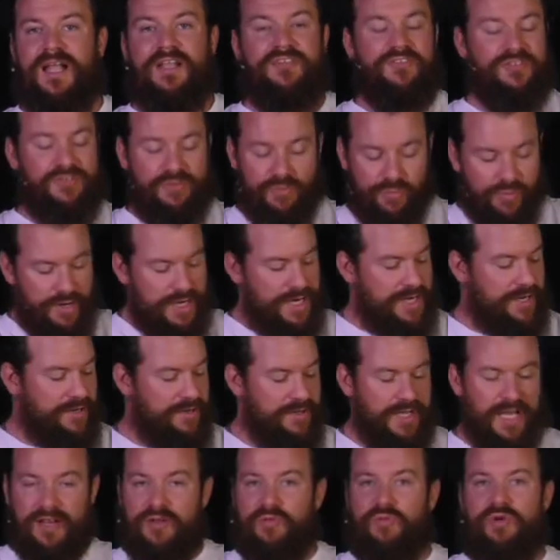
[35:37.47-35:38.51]
That's just a really
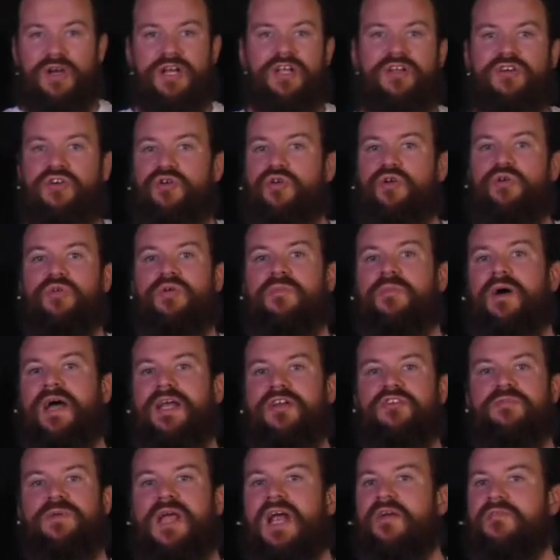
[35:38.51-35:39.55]
kind of really cool
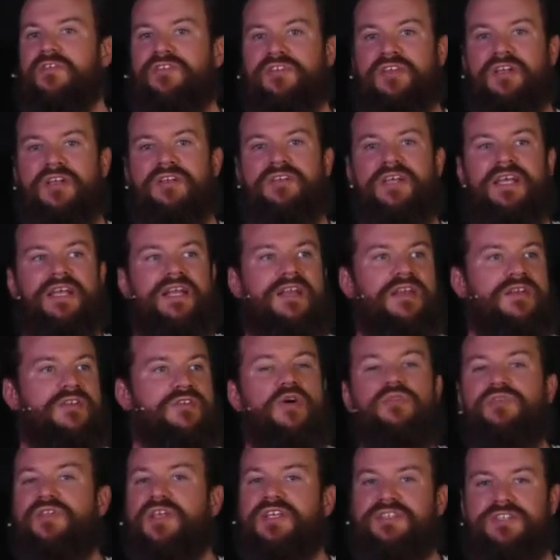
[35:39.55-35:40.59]
reminder to me every single day that
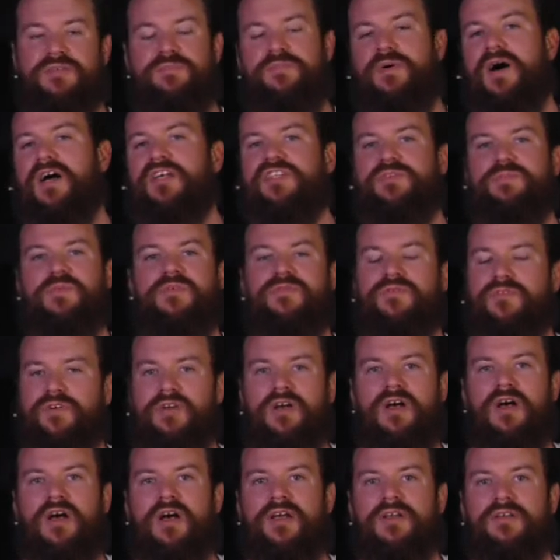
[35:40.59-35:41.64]
nothing's impossible for
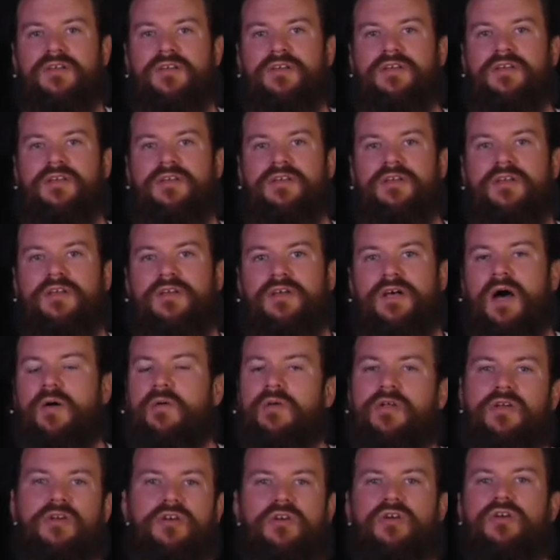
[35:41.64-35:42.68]
God. I
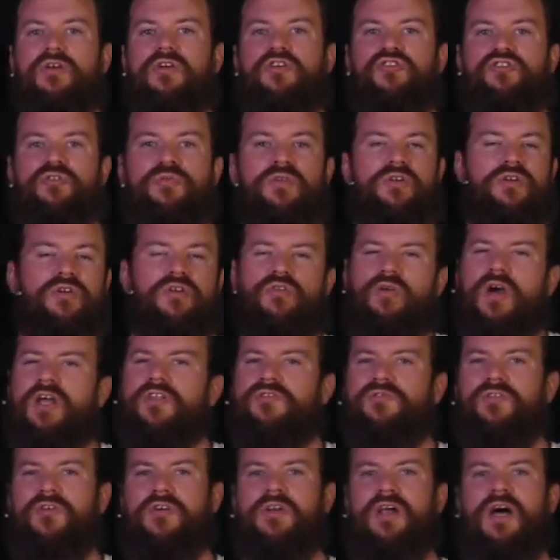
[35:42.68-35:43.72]
want to encourage you, whether you're a
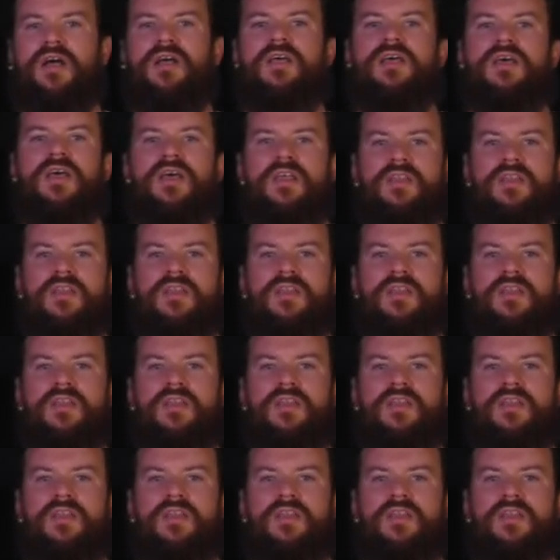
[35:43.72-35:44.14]
Christ follower or not,